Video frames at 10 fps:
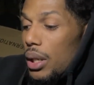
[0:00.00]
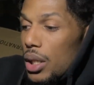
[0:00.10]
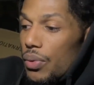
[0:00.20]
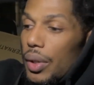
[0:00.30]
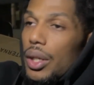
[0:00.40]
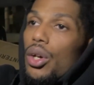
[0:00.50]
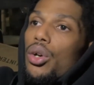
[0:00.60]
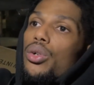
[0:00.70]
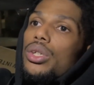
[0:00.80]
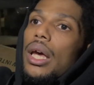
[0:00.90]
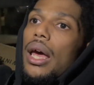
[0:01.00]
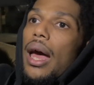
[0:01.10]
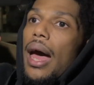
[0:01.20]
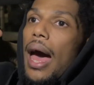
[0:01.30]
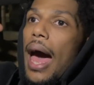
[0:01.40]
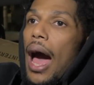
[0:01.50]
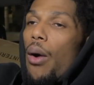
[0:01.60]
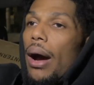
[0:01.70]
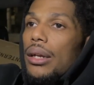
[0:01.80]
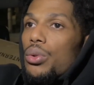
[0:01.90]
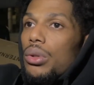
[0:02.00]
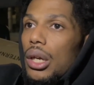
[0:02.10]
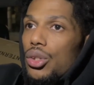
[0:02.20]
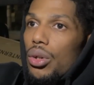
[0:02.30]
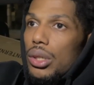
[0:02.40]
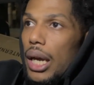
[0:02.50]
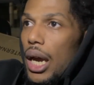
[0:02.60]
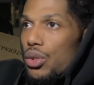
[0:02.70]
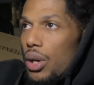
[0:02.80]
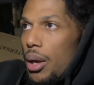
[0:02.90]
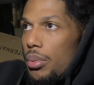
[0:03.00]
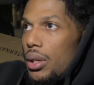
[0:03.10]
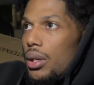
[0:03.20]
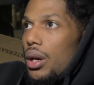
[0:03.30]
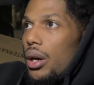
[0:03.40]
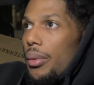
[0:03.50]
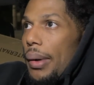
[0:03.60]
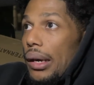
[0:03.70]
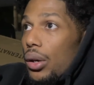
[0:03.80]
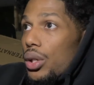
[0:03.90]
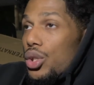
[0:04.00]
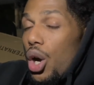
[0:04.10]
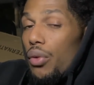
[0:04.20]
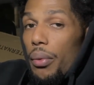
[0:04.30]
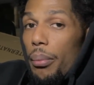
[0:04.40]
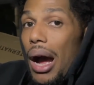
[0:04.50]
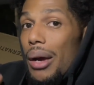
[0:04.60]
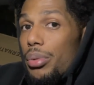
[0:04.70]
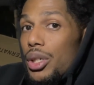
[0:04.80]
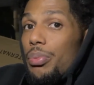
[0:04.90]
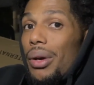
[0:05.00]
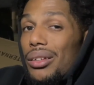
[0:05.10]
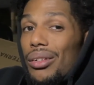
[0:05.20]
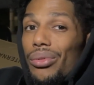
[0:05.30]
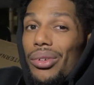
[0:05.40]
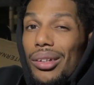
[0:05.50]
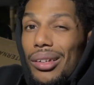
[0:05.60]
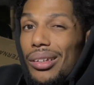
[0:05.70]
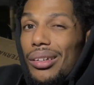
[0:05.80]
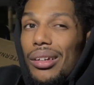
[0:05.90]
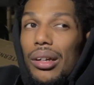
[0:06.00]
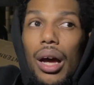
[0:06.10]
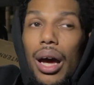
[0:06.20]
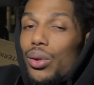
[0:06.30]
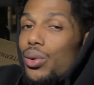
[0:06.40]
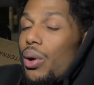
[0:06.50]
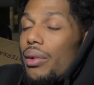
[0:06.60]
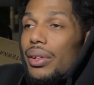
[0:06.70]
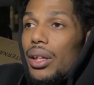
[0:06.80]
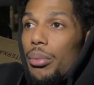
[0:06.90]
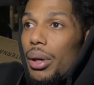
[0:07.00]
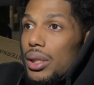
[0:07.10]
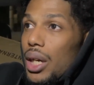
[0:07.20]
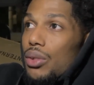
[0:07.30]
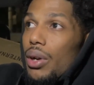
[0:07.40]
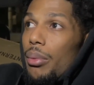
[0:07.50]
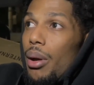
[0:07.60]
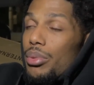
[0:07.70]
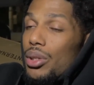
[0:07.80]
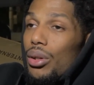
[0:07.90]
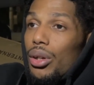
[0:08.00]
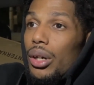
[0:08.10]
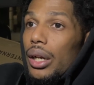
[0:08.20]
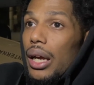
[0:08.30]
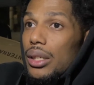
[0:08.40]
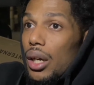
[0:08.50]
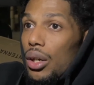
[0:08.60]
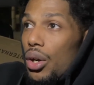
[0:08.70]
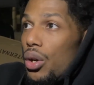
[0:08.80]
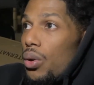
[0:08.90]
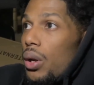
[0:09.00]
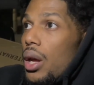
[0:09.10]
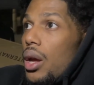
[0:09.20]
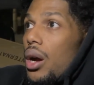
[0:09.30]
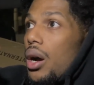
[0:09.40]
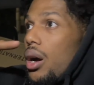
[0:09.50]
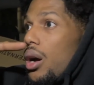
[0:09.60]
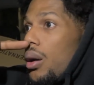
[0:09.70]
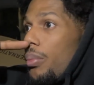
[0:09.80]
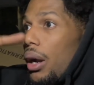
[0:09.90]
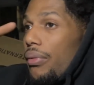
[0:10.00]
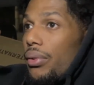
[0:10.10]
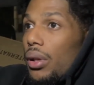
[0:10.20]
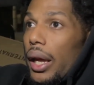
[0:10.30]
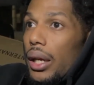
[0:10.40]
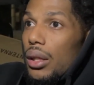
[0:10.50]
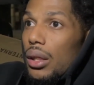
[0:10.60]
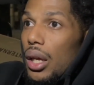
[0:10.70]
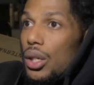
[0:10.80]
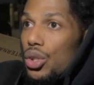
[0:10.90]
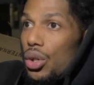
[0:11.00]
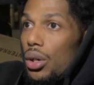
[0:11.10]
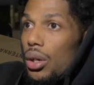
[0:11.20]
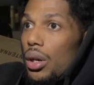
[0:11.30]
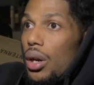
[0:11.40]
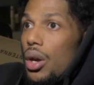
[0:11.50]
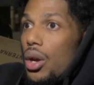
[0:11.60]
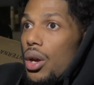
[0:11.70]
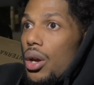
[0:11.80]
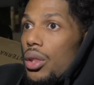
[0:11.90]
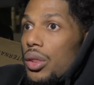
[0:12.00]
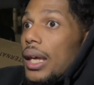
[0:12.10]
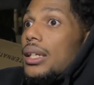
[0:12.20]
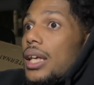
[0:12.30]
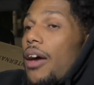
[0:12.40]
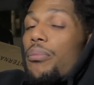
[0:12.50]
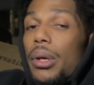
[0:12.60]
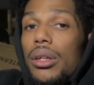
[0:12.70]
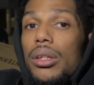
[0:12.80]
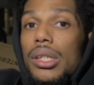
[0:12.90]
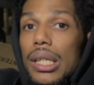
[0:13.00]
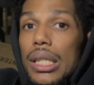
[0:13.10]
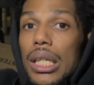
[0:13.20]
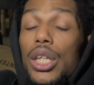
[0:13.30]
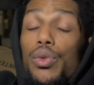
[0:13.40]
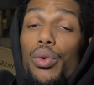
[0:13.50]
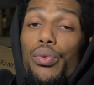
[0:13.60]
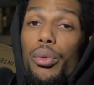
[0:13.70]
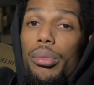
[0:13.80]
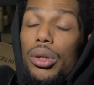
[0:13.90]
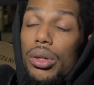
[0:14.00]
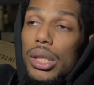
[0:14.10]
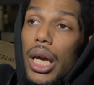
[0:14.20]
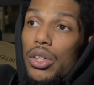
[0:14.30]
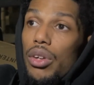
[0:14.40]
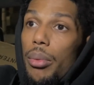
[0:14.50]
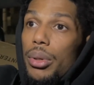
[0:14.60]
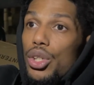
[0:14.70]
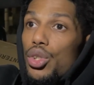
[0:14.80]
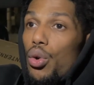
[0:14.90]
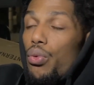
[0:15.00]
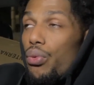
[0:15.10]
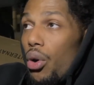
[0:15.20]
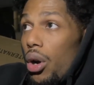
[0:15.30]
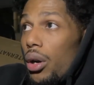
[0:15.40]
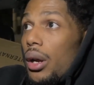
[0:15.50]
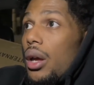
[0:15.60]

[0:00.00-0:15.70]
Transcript: is videos, how I do things on TaskRabbit. I can only talk from my perspective, really. I don't know everything about TaskRabbit. I'm still learning as I go, but I feel like things have been successful for me on TaskRabbit so far.